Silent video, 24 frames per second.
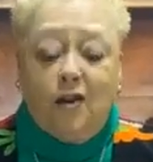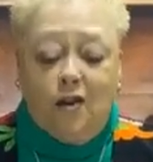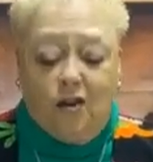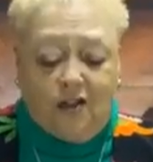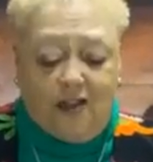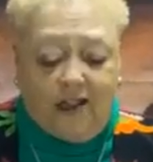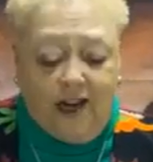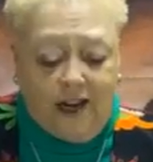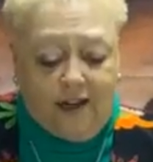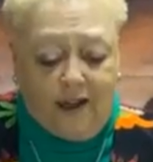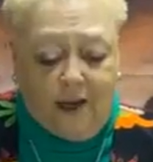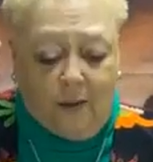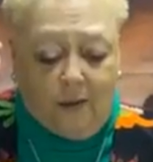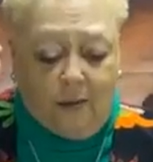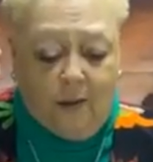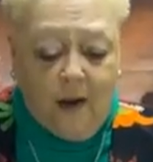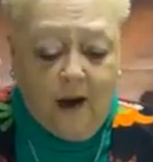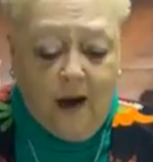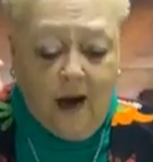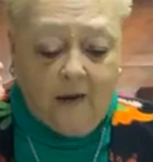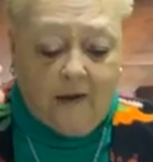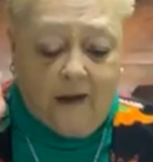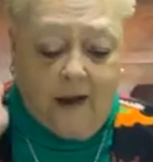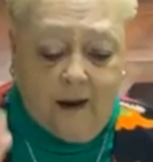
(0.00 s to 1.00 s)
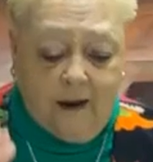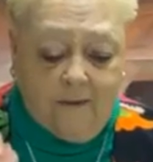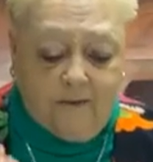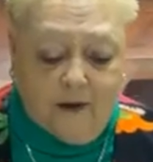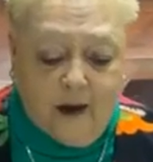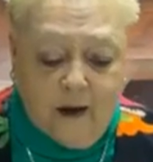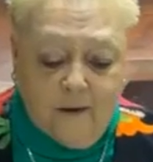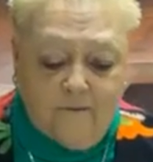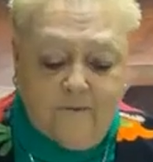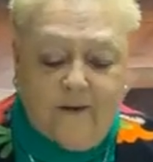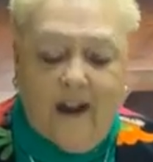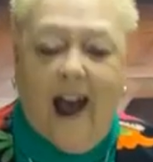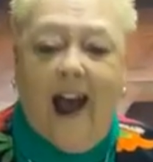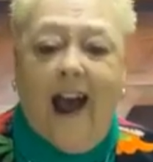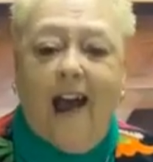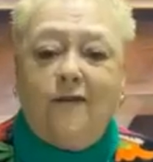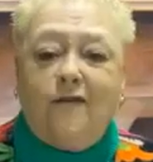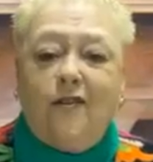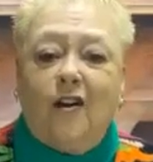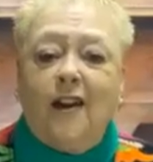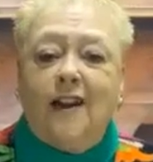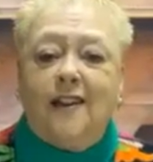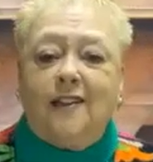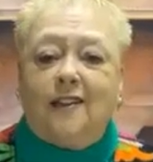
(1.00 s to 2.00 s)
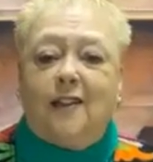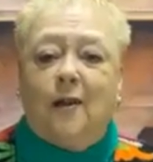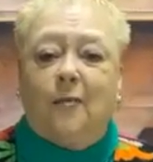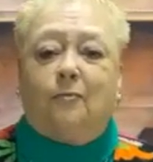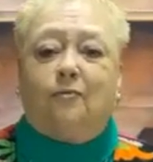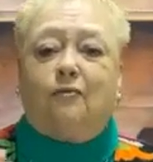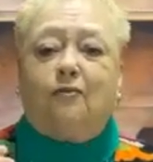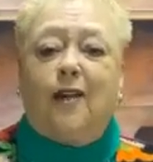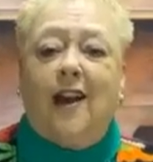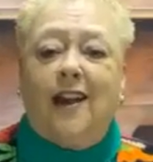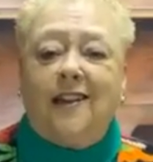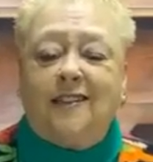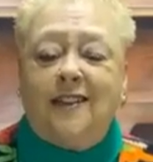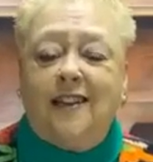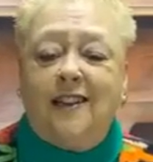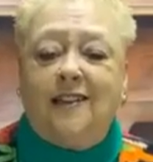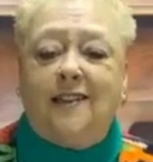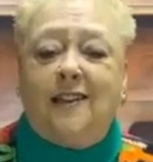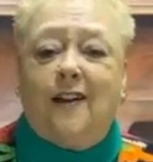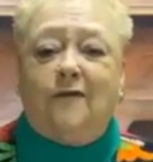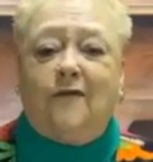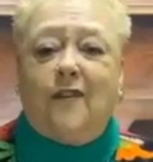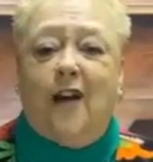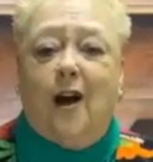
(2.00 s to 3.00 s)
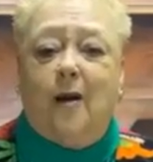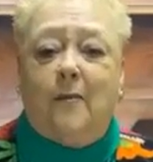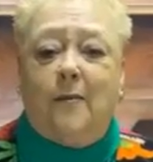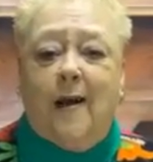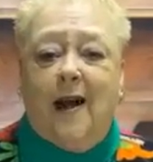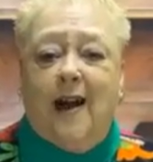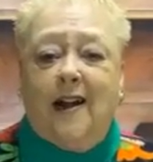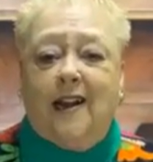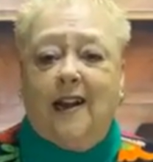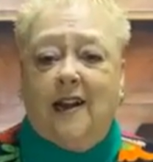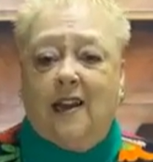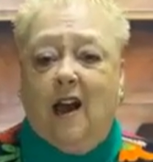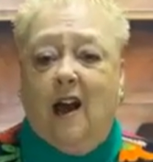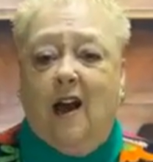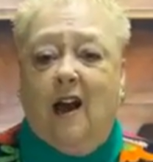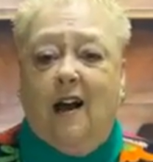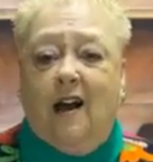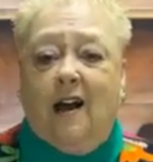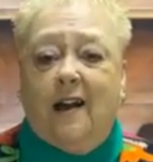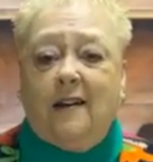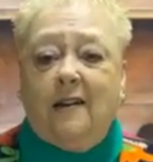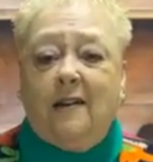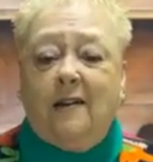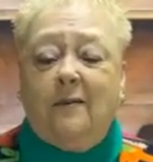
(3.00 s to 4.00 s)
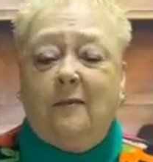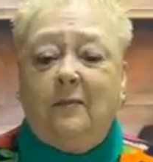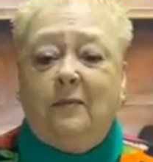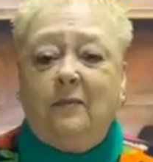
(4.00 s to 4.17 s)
You see, the, the revival is the presence of Almighty God.